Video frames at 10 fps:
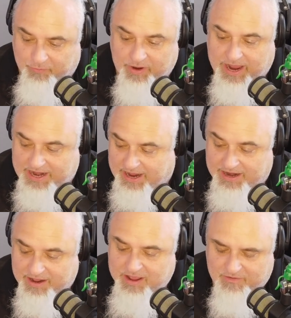that we ate
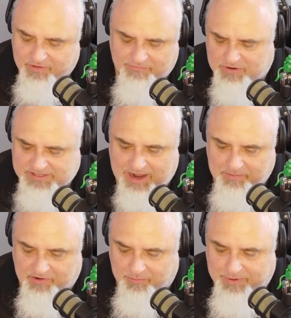at for the first
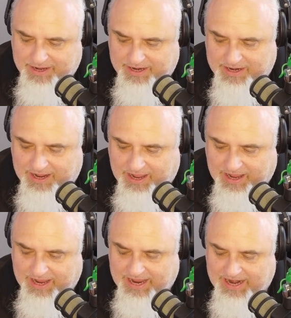time in a little bit,
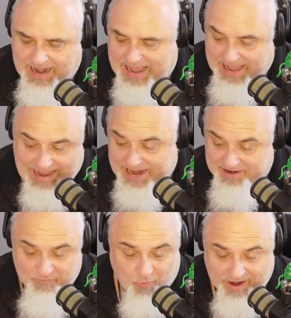and I
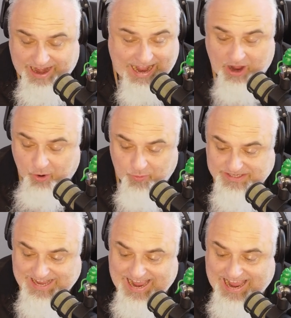had what I
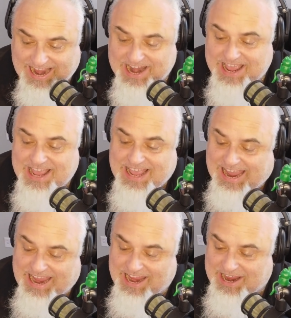always had,
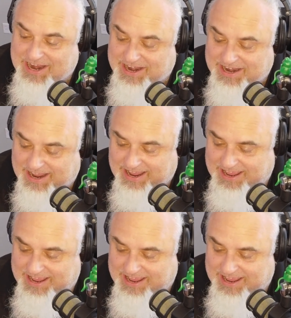and